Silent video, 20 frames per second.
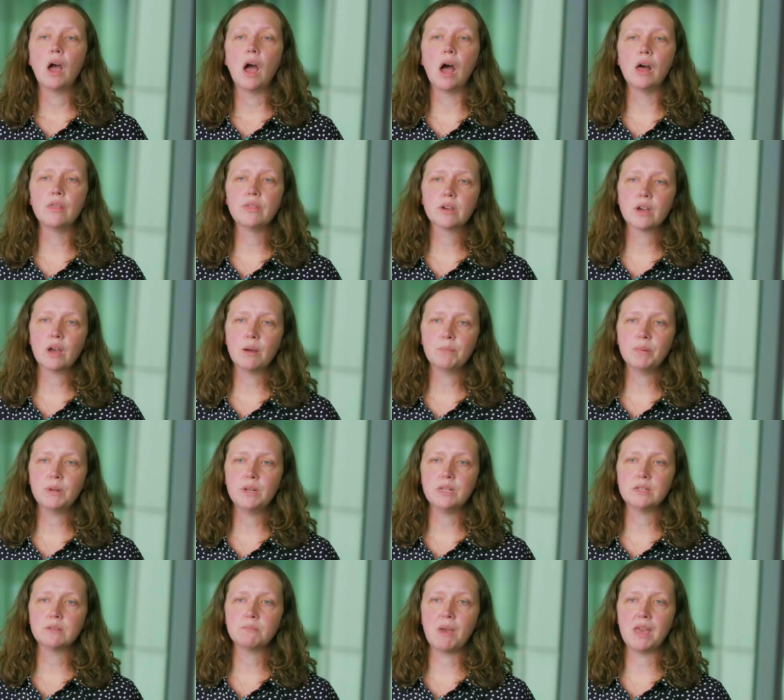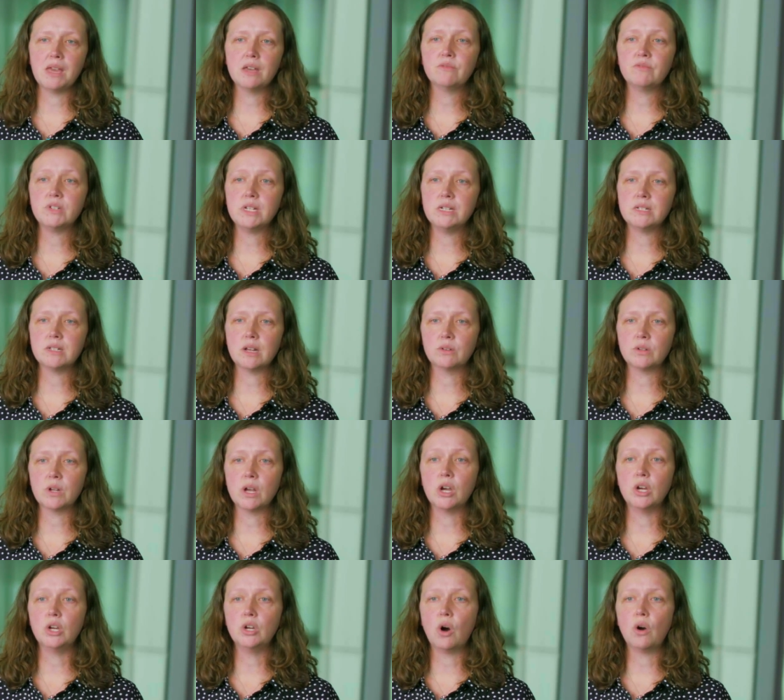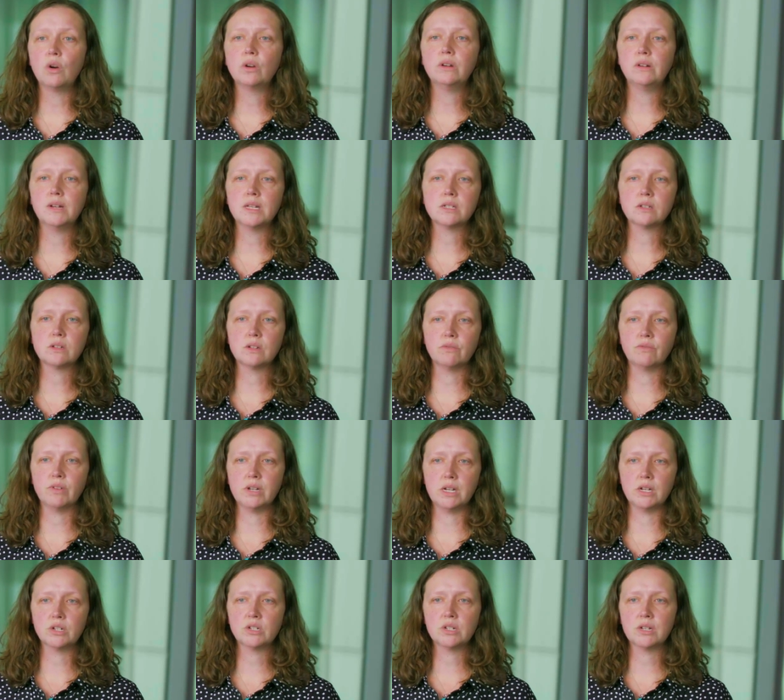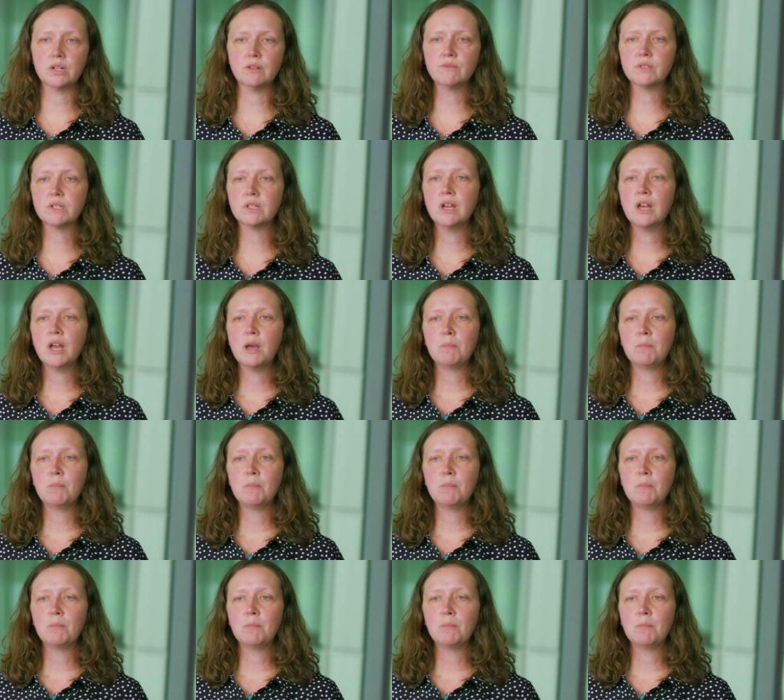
Other companies may have detailed a long list of initiatives,